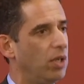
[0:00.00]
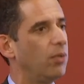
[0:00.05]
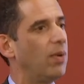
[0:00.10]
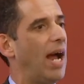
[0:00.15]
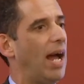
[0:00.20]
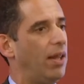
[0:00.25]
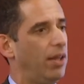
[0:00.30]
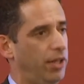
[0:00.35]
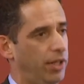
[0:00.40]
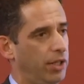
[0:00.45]

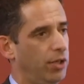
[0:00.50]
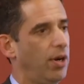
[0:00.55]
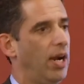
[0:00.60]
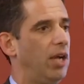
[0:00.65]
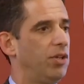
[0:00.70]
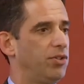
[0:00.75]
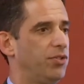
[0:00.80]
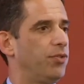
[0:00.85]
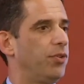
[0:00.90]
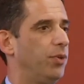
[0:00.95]
rather than
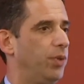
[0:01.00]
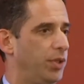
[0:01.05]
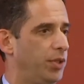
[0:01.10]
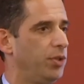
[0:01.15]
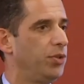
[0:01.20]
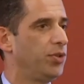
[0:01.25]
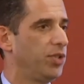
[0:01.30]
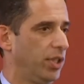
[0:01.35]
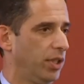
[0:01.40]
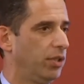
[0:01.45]
grounds for
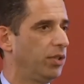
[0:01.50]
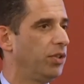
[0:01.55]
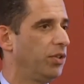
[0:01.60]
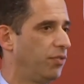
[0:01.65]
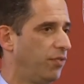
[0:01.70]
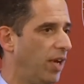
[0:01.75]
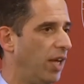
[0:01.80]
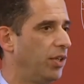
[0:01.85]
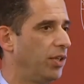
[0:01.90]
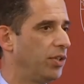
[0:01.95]
reducing the
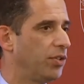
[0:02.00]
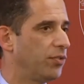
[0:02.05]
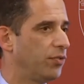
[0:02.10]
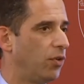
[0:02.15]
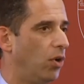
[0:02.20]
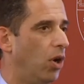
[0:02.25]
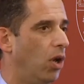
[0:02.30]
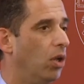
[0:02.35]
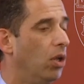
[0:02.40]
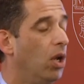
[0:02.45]
defendant's
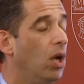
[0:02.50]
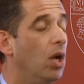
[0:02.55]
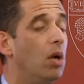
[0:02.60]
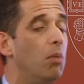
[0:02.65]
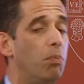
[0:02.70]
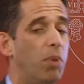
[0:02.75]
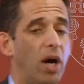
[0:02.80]
fault.